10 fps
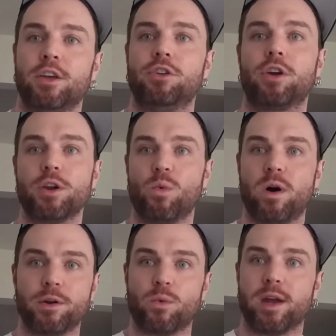you're going to
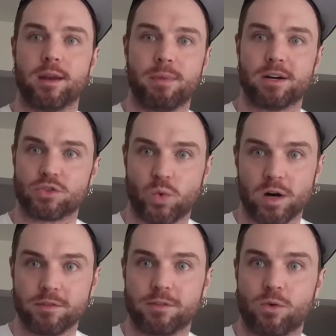want to wait about
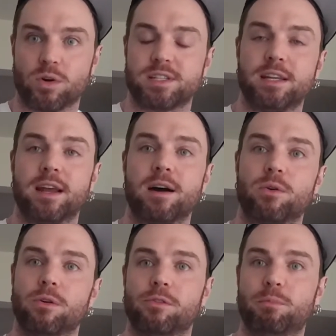12 to 14
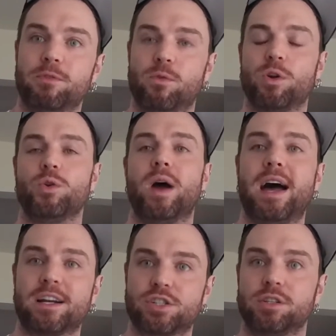hours before you
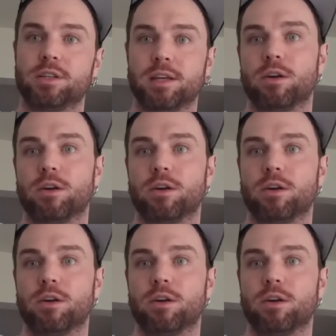actually